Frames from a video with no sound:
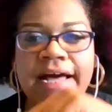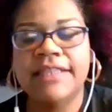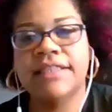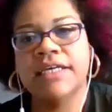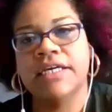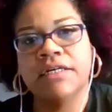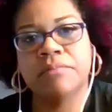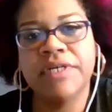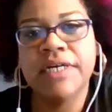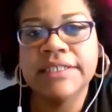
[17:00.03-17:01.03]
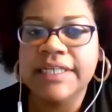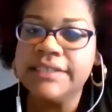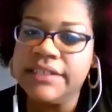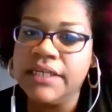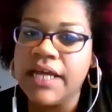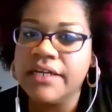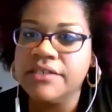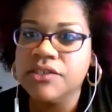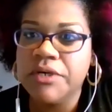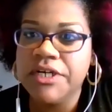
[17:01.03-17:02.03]
I think because I see a lot
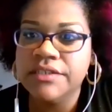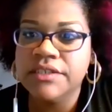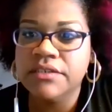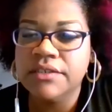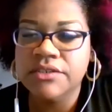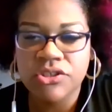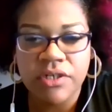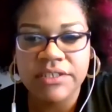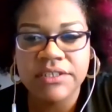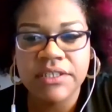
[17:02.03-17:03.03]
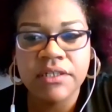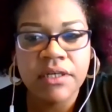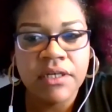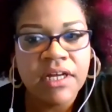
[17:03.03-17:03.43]
of squares in construction,